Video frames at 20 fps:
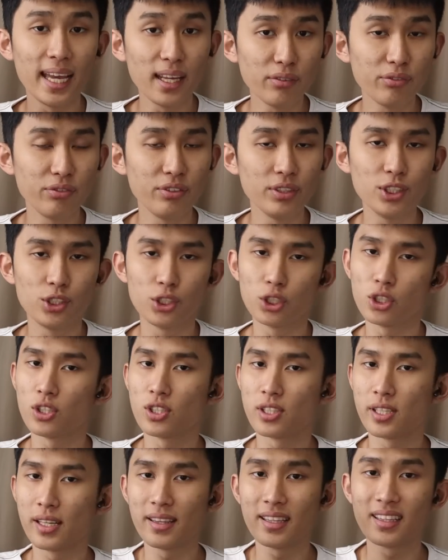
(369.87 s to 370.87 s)
and
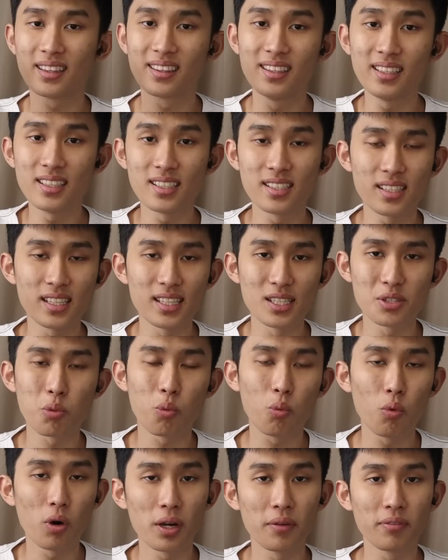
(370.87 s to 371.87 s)
features, I think this is
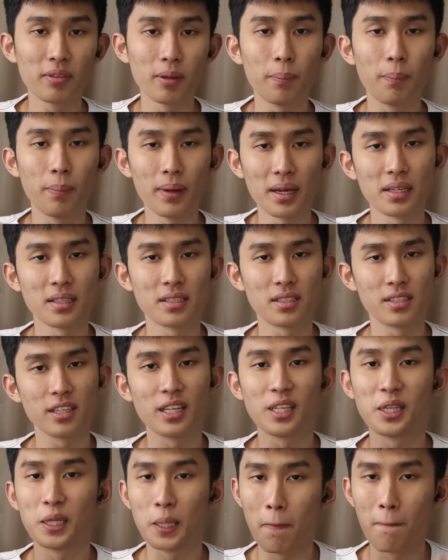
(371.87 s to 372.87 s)
one of the best
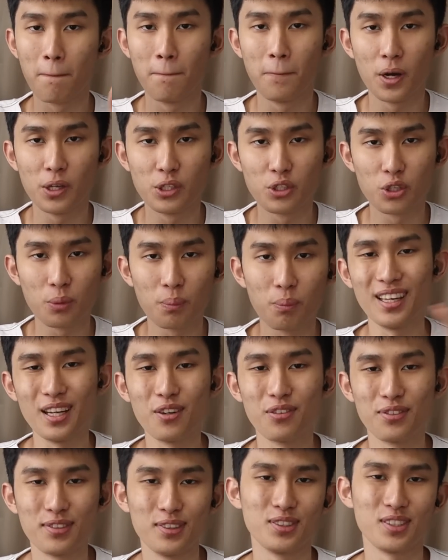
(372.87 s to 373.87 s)
in the budget
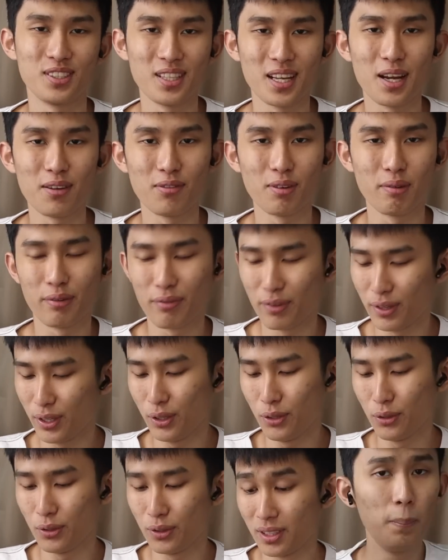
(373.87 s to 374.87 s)
earphones that I've
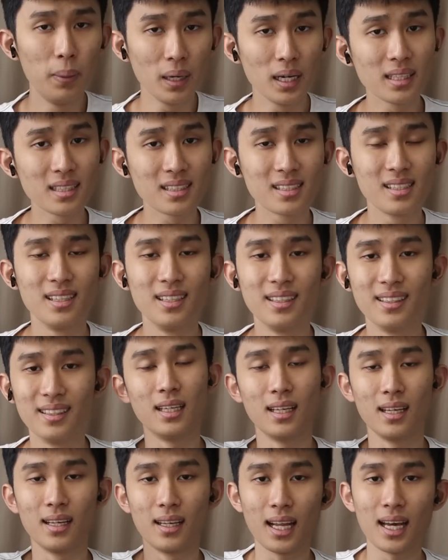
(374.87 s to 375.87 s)
reviewed. But
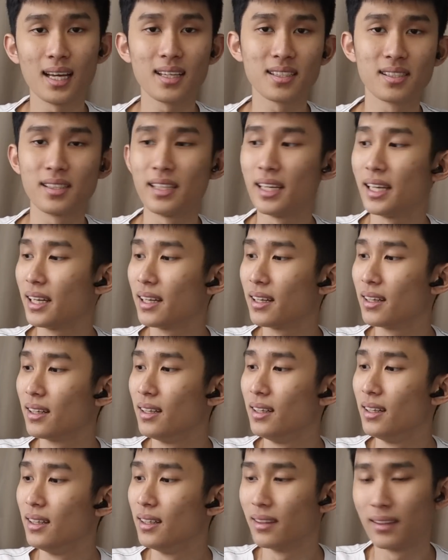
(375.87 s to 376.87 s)
the last thing
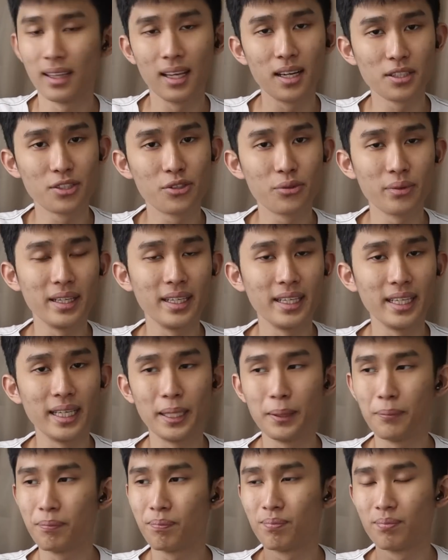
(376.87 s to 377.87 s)
that is
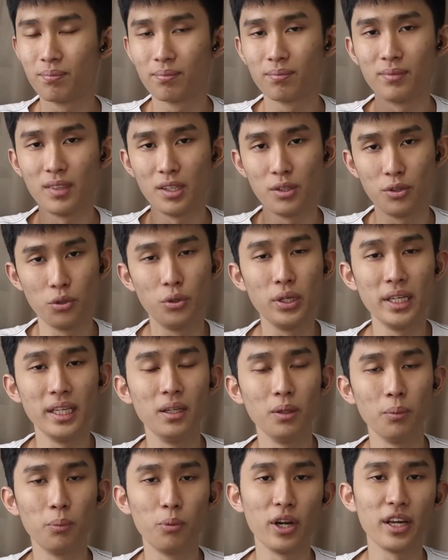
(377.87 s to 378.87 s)
really the
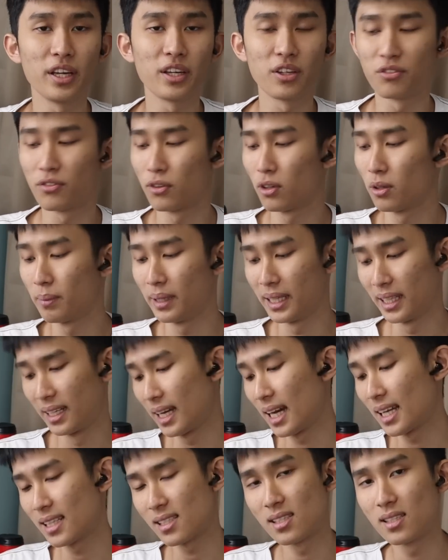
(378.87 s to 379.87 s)
deal breaker for me,
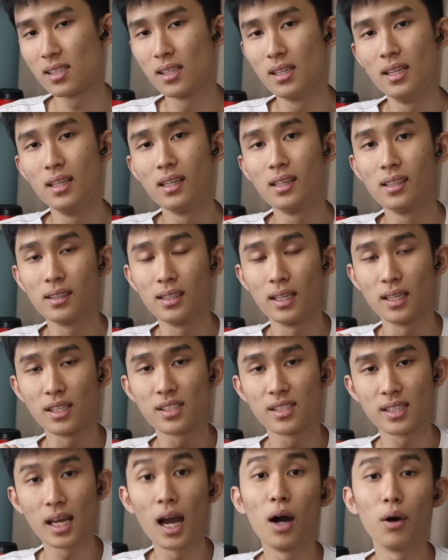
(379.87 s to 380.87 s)
that's the
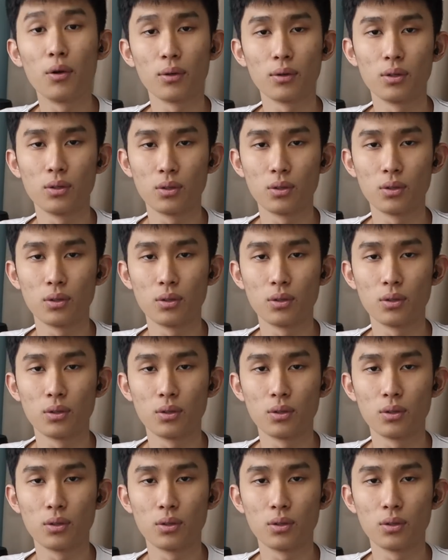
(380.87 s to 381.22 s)
sound